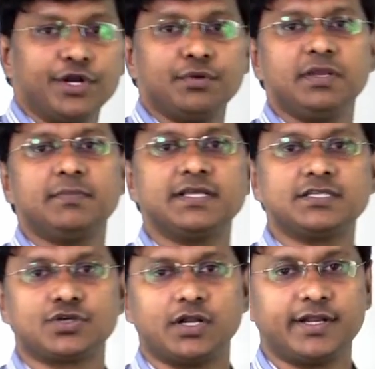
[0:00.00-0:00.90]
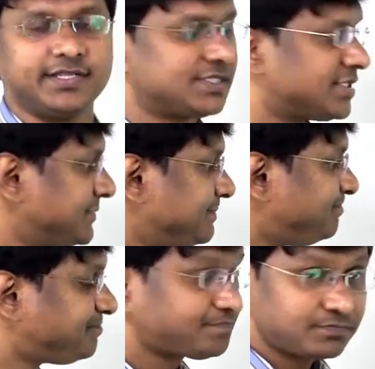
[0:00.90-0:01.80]
what do you mean by the tolerance?
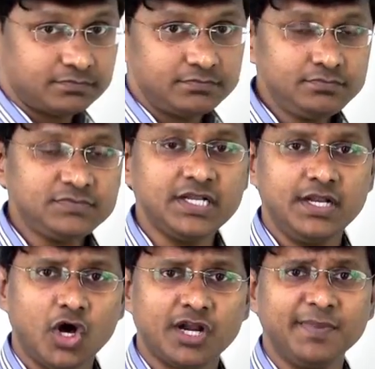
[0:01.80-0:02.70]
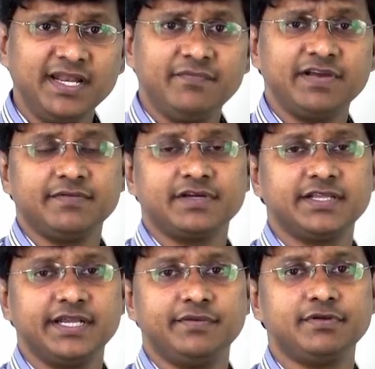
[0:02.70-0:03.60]
Normally whenever
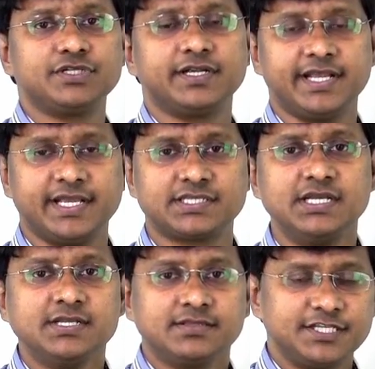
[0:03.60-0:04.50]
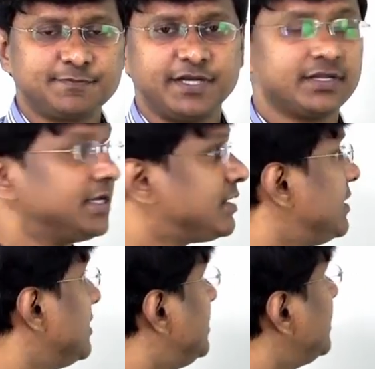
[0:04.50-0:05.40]
the individual takes this particular
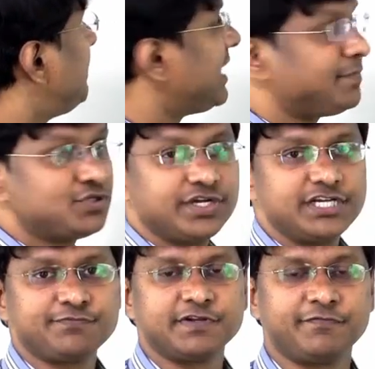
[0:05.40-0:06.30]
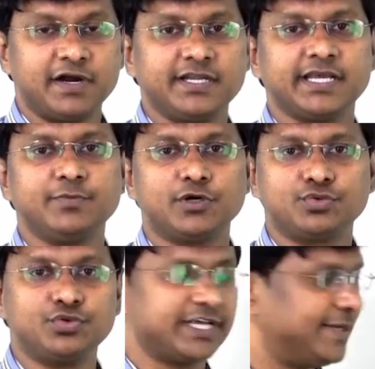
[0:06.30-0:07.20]
the barbiturates for one time or
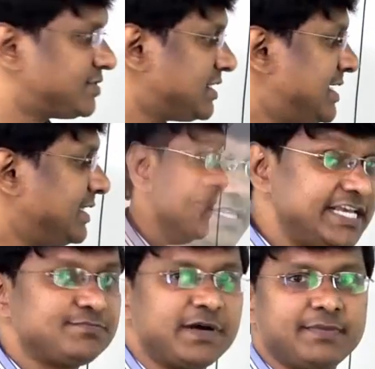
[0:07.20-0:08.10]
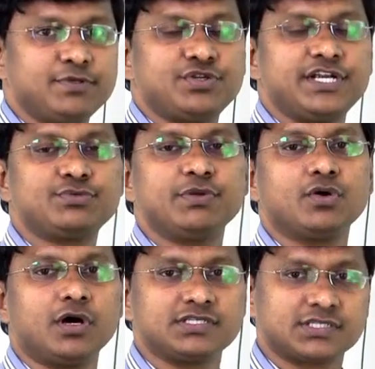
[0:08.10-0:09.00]
two times, these barbiturates
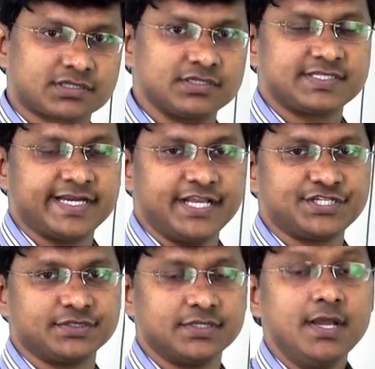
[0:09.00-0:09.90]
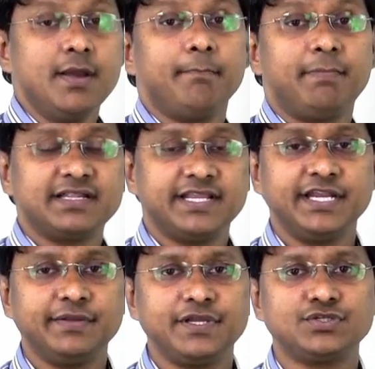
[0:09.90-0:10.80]
will cause sedation but the
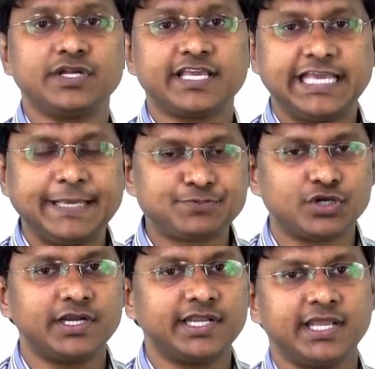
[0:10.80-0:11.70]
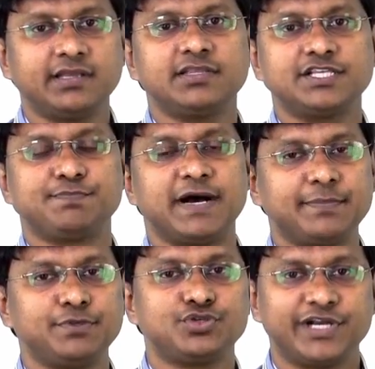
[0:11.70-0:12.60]
individual keeps on taking these
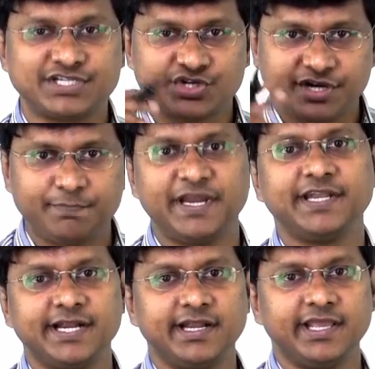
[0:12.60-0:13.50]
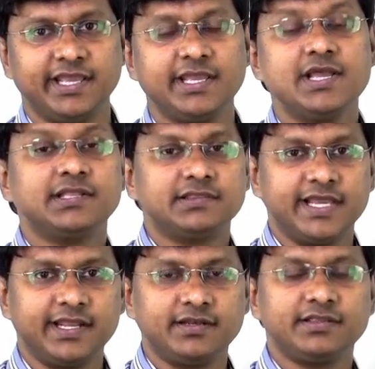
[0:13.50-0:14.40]
barbiturates repeatedly,
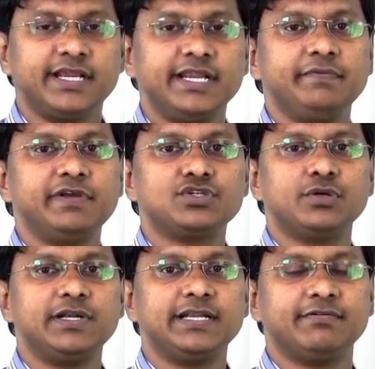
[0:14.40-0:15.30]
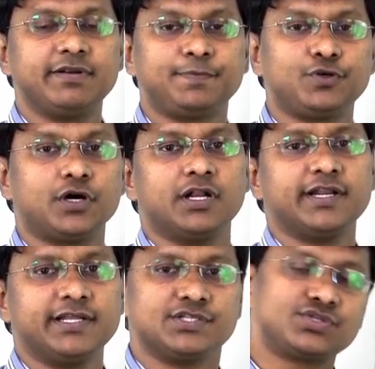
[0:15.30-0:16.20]
then the individual will develop
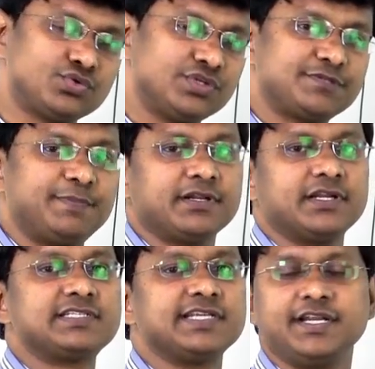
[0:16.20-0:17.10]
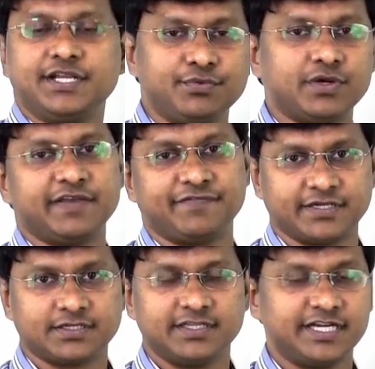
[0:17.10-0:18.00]
tolerance to this particular sedative
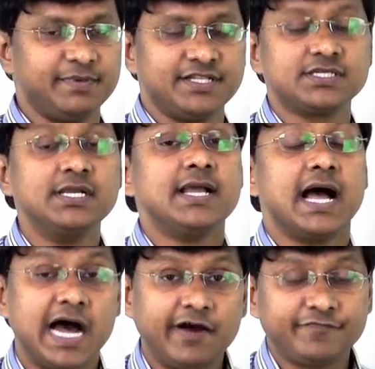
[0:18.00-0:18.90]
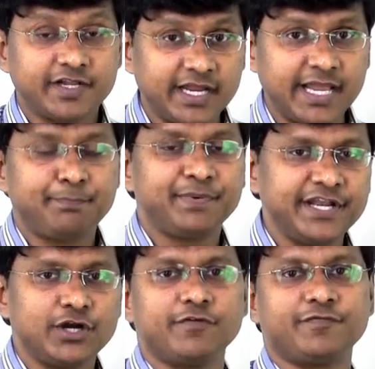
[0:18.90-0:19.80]
effect. That means after a
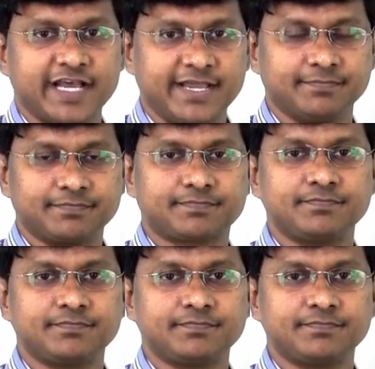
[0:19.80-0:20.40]
period of time,